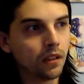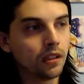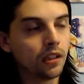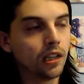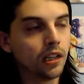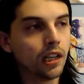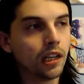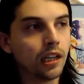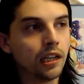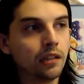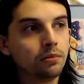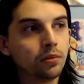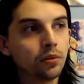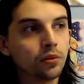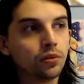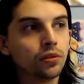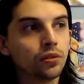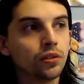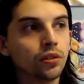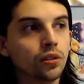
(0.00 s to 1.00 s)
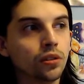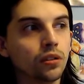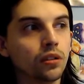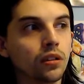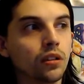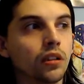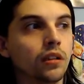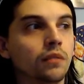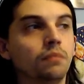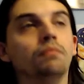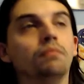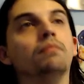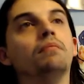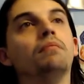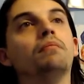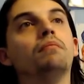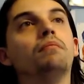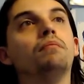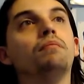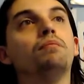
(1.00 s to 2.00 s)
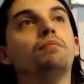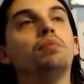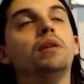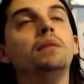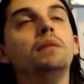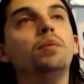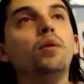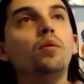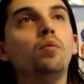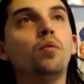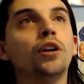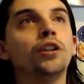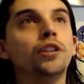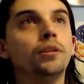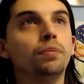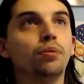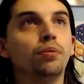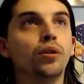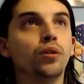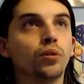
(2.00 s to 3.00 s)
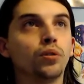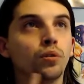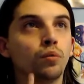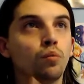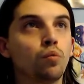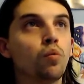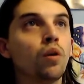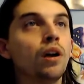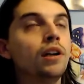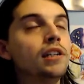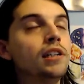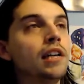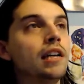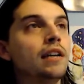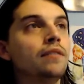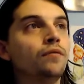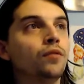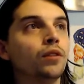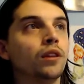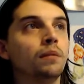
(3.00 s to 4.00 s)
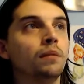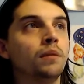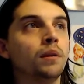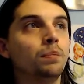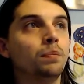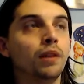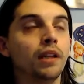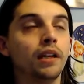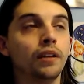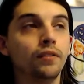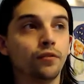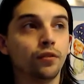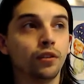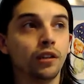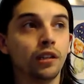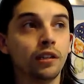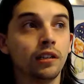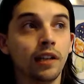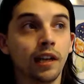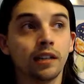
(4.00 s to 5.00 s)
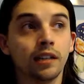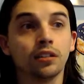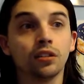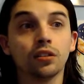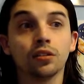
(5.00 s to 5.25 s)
able to, people want to pre-order one game for them to play for the next